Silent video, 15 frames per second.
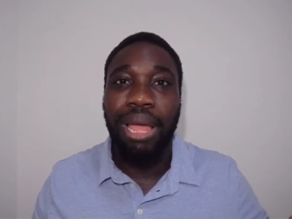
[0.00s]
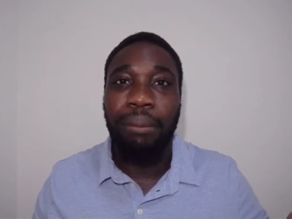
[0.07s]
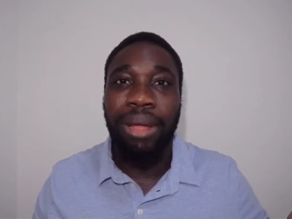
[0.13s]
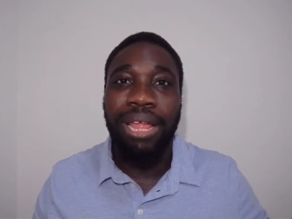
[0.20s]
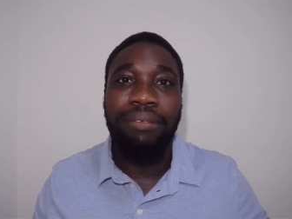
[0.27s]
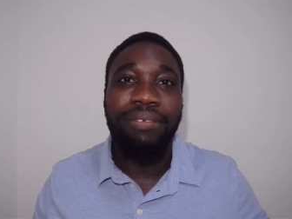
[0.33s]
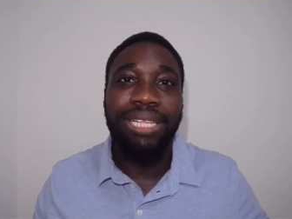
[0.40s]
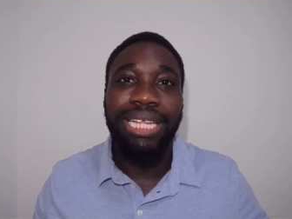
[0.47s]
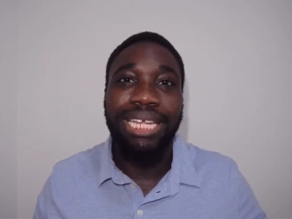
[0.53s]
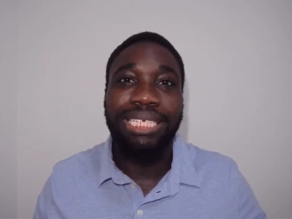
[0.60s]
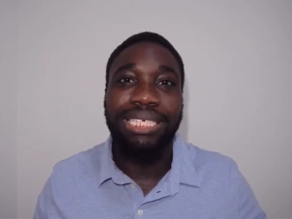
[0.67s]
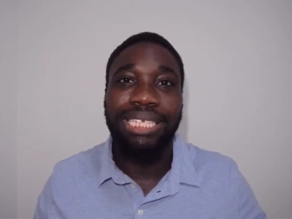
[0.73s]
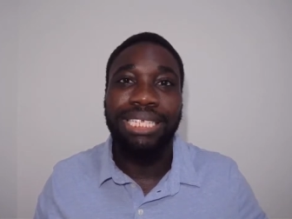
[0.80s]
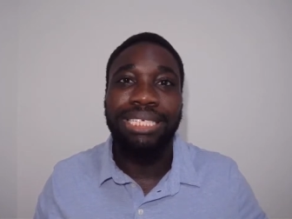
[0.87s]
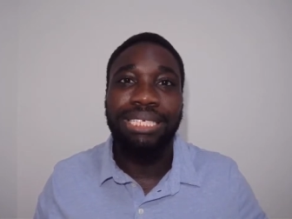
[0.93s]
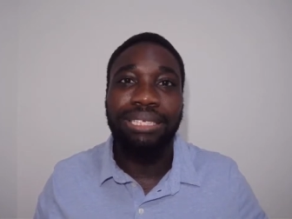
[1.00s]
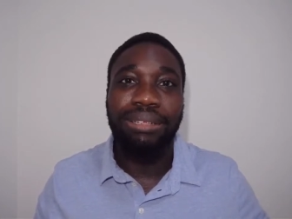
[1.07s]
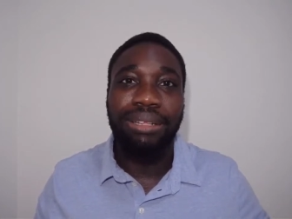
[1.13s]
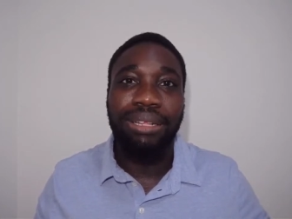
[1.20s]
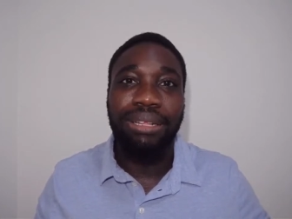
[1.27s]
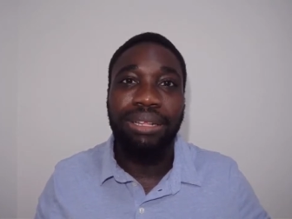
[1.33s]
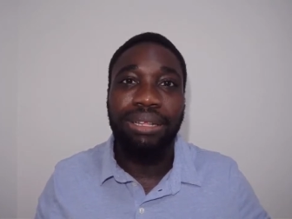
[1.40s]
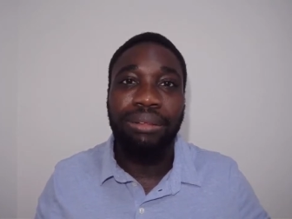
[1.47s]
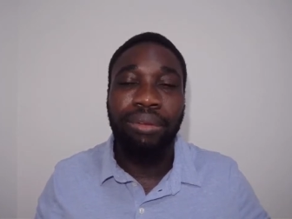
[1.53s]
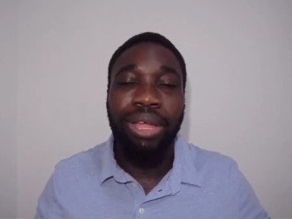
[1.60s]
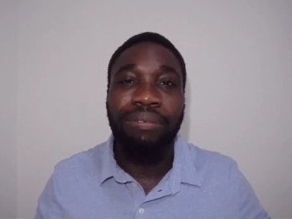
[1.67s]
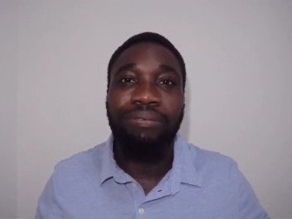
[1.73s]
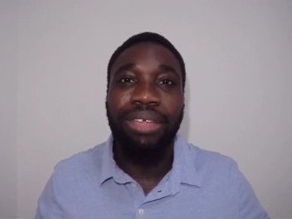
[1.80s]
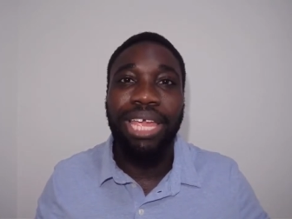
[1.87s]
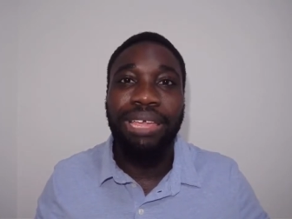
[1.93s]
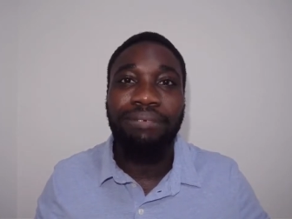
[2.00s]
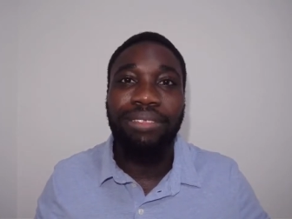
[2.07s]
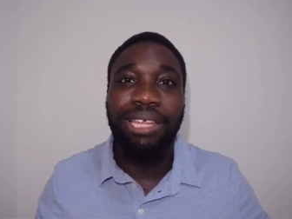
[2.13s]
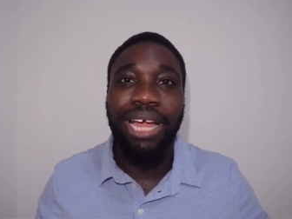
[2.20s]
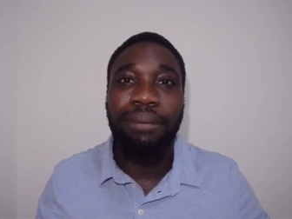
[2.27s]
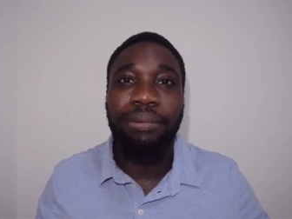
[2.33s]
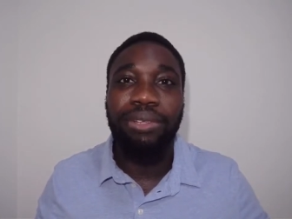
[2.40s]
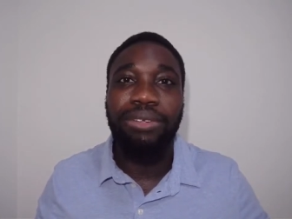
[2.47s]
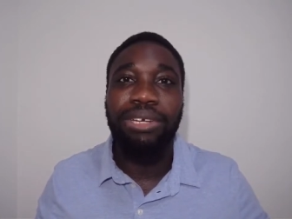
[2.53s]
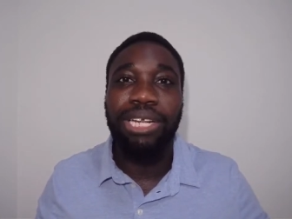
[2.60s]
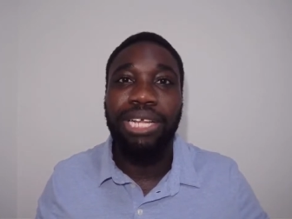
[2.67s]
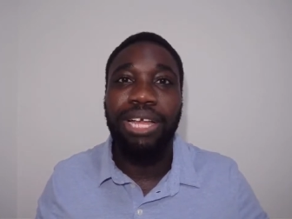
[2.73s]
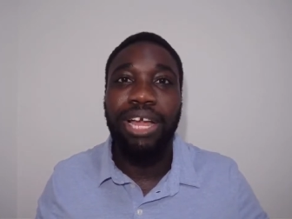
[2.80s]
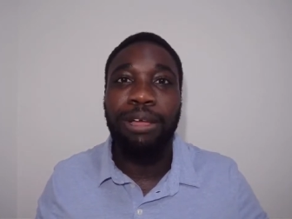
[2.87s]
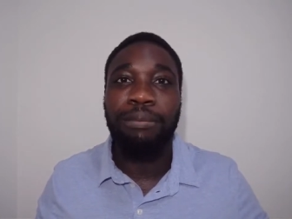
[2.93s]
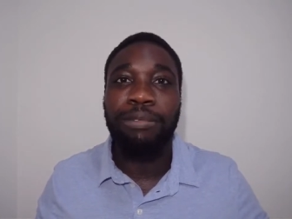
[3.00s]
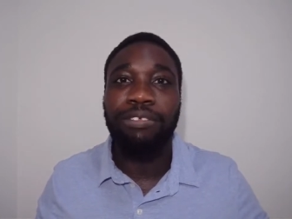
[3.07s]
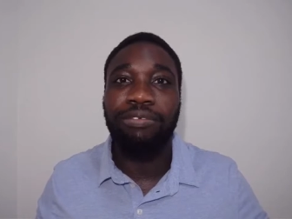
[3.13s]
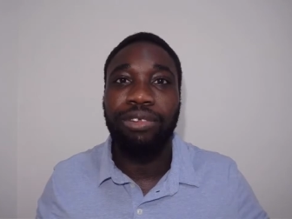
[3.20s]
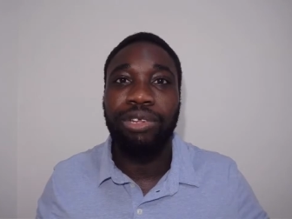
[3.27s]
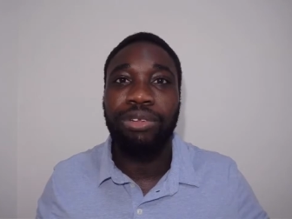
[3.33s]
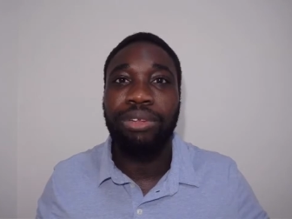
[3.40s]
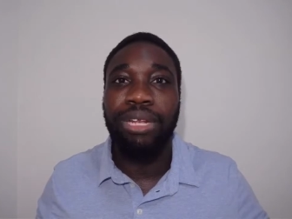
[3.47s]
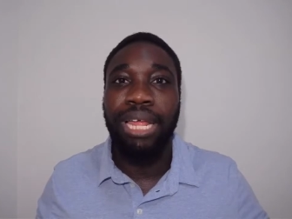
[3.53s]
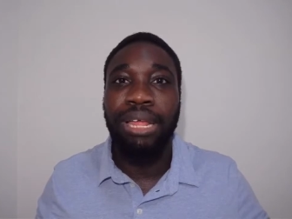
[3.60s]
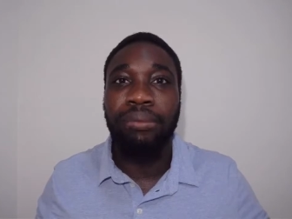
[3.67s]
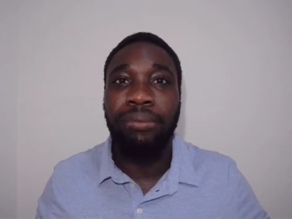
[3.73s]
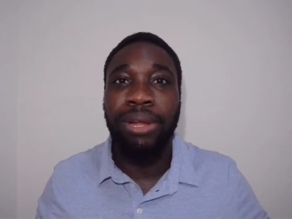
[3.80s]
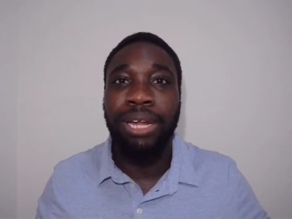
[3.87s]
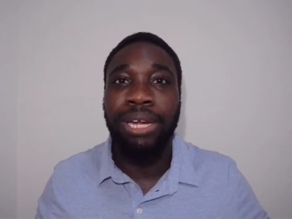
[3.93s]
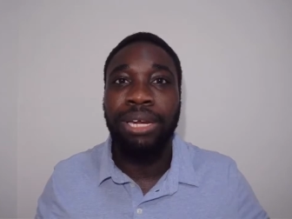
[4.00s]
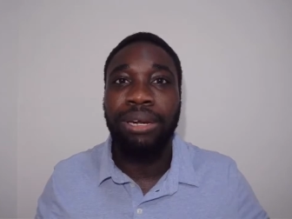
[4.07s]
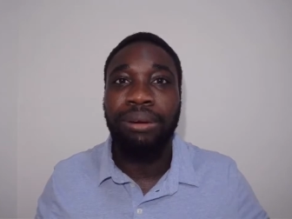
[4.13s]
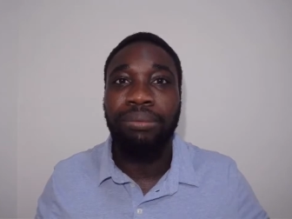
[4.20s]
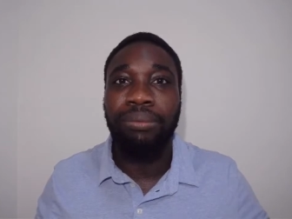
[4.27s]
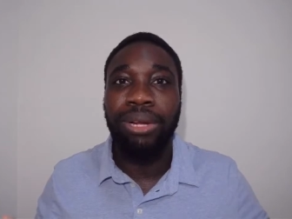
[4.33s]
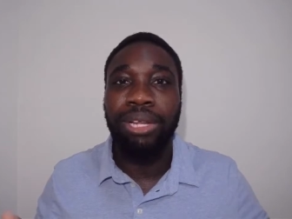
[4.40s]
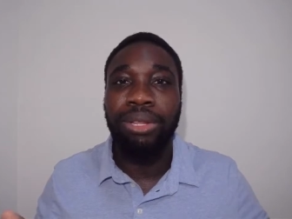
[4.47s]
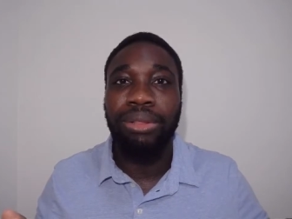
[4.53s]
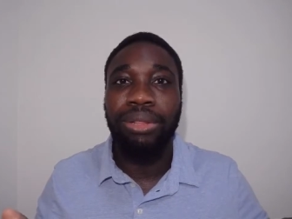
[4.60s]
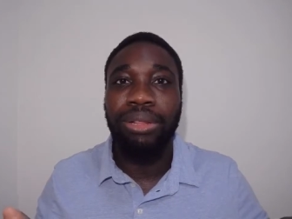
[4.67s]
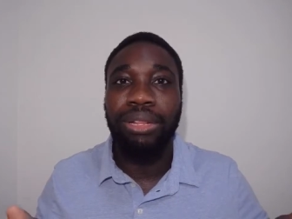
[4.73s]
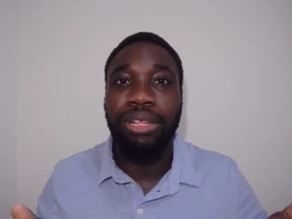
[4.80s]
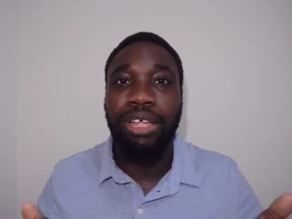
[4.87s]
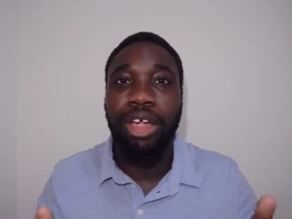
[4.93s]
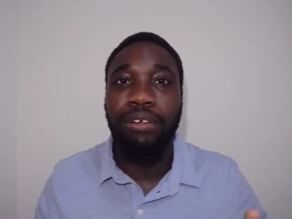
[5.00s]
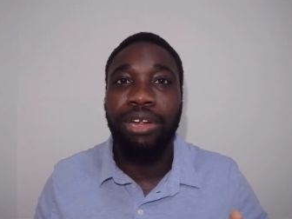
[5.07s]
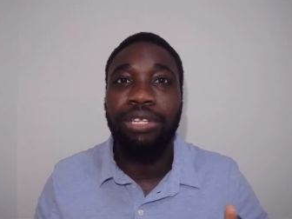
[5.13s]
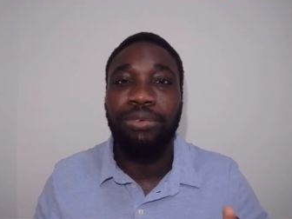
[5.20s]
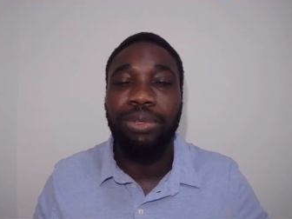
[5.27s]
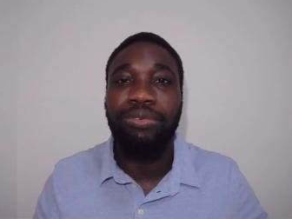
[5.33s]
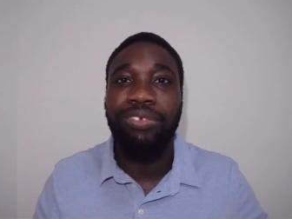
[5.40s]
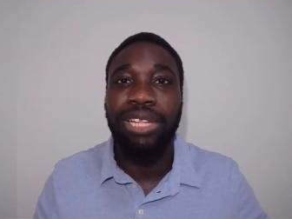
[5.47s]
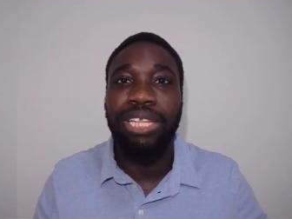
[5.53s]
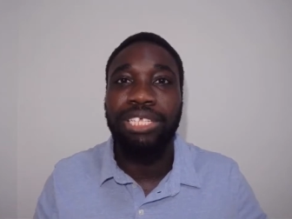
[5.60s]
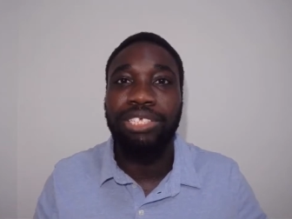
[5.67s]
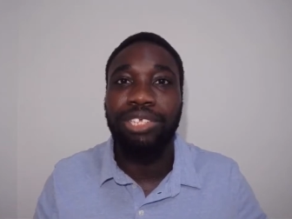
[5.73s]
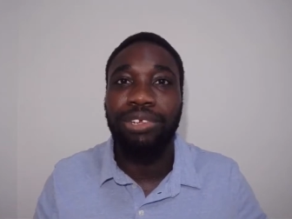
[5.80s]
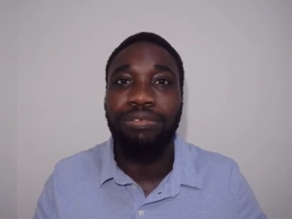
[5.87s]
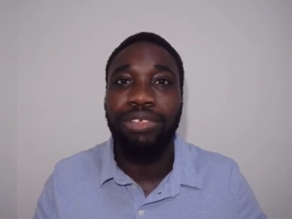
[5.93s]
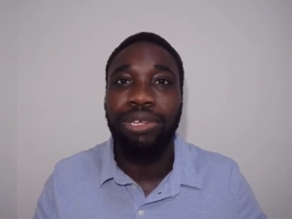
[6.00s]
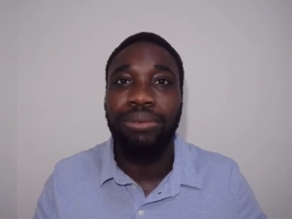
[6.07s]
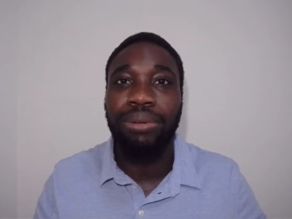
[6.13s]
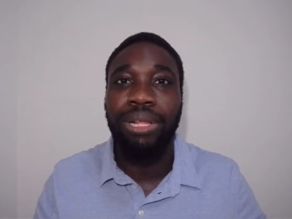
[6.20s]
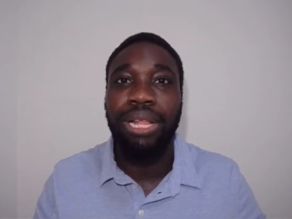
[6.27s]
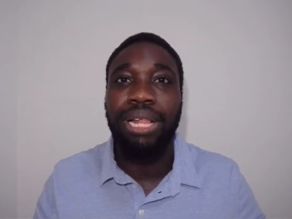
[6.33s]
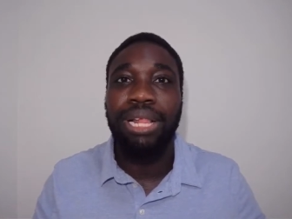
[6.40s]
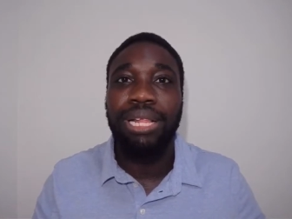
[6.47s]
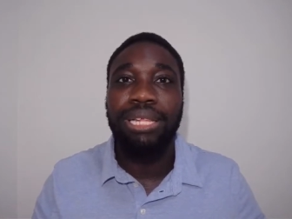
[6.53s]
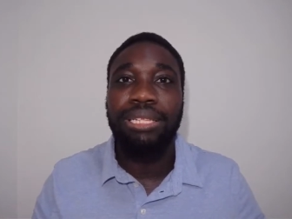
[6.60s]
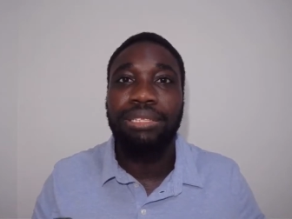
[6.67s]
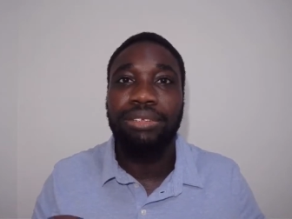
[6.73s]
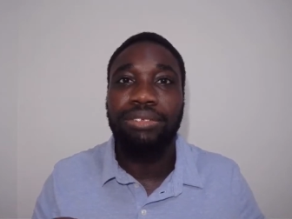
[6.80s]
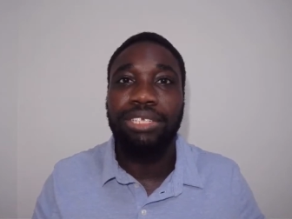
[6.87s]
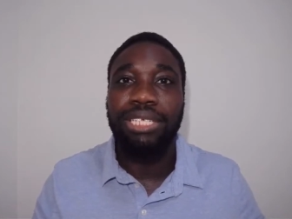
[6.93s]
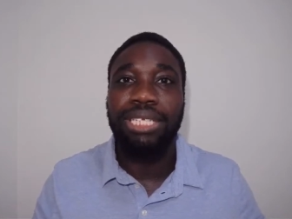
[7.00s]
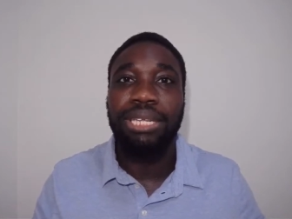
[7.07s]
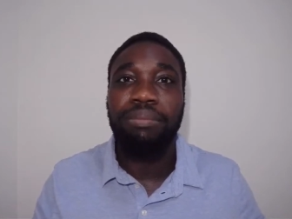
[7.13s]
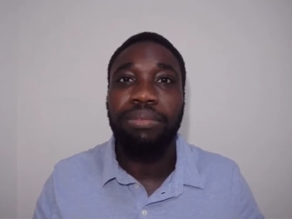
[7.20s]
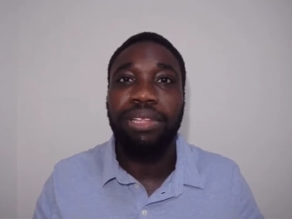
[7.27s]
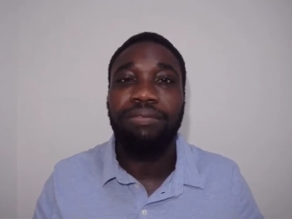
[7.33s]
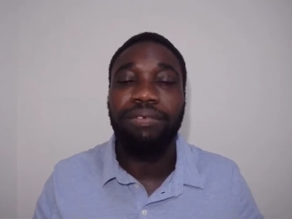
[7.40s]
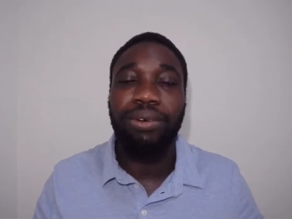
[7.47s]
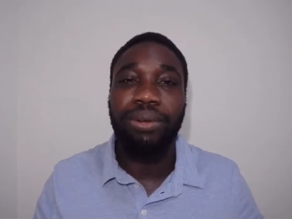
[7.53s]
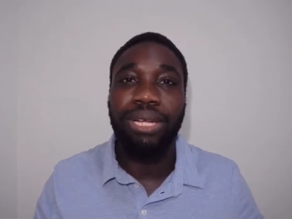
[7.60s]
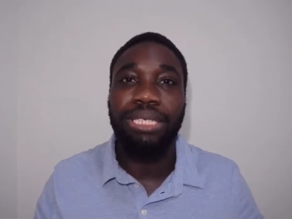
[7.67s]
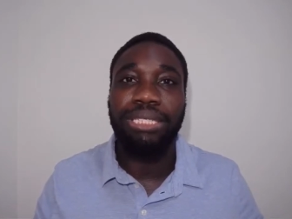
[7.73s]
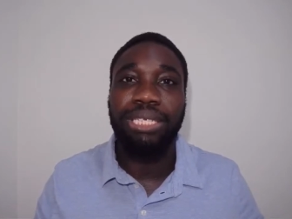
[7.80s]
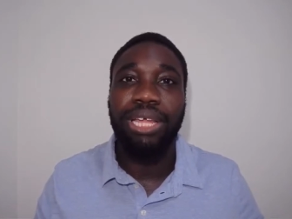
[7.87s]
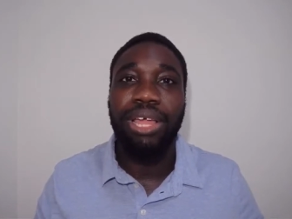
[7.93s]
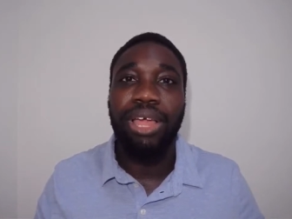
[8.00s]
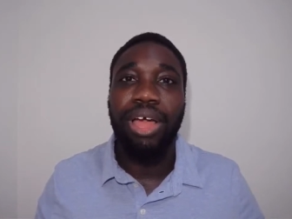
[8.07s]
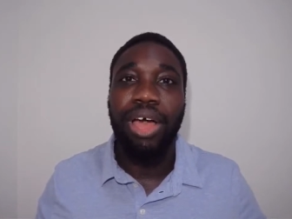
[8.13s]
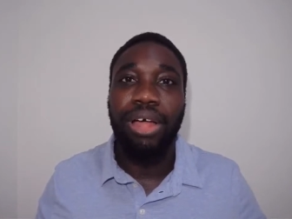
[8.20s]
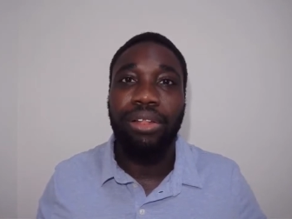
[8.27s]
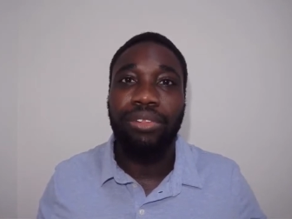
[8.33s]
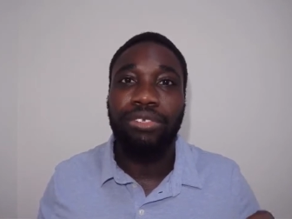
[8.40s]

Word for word: And my invitation is, if if the opportunity comes for you that where where courage would really serve you, to simply focus on